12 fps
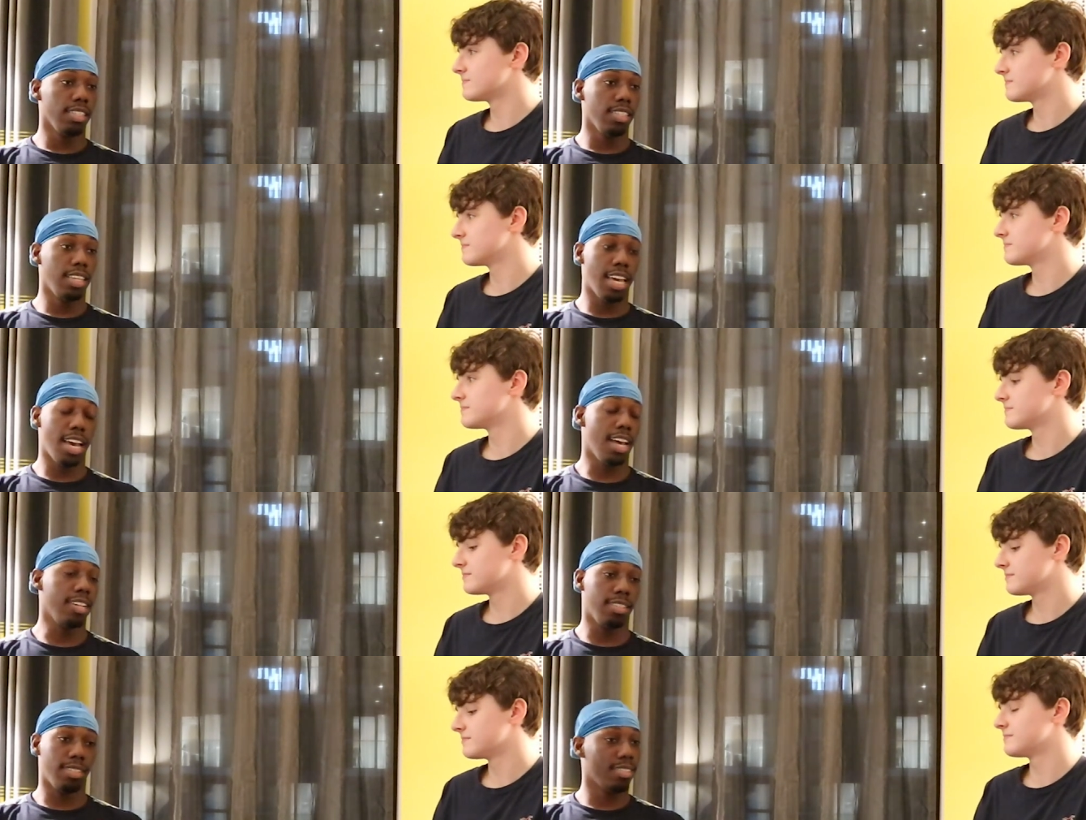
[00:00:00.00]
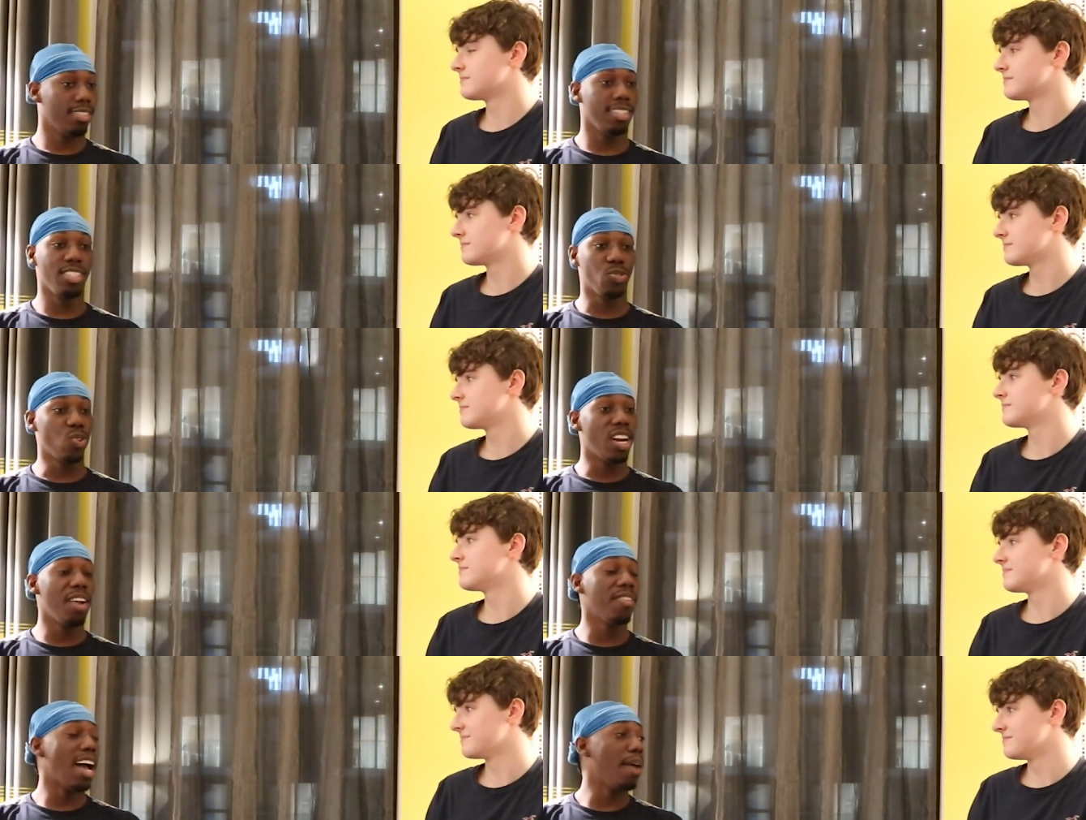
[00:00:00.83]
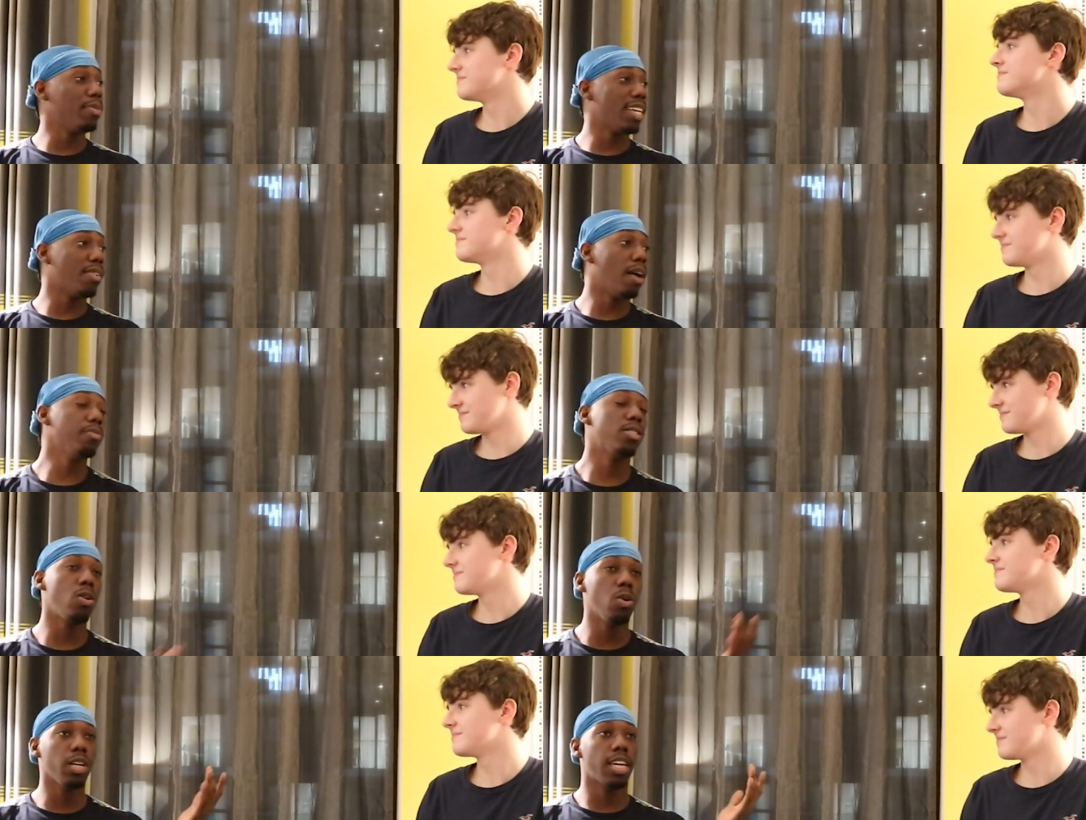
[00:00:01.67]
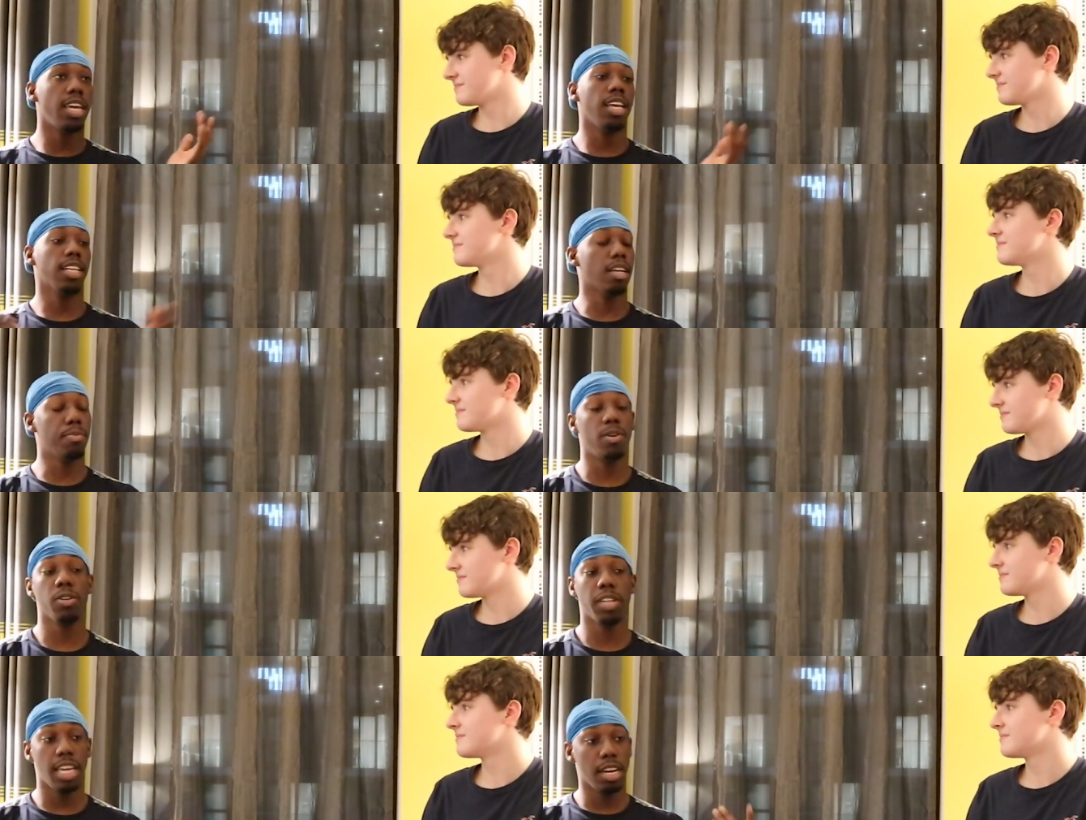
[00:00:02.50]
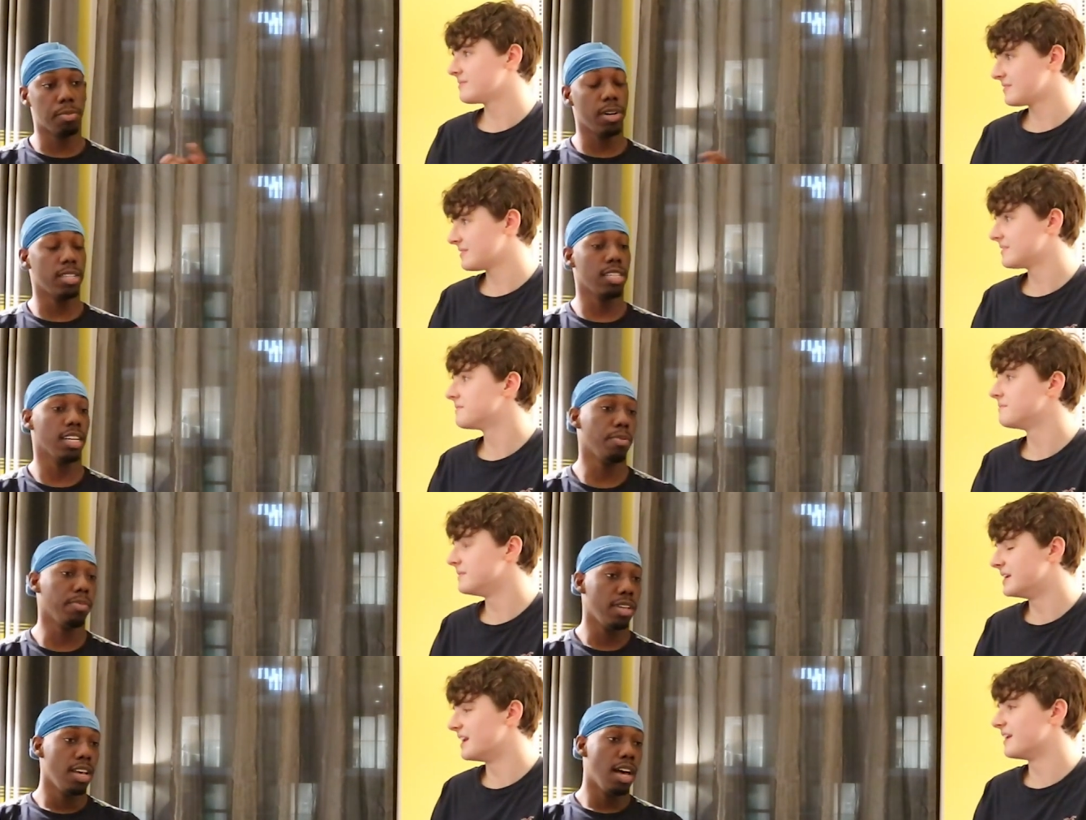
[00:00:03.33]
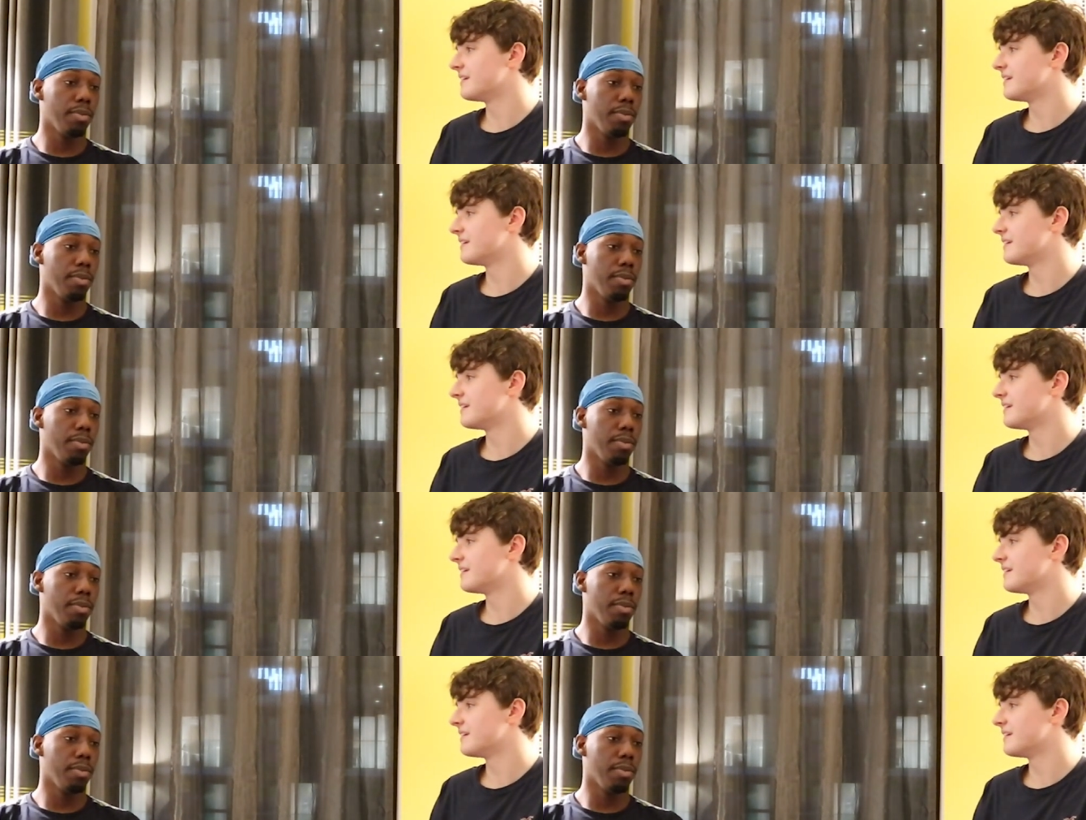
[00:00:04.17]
Speaker 1: yeah, it's whatever happens. I'm so organic. Like I'm an organic person. Like I'm, yeah.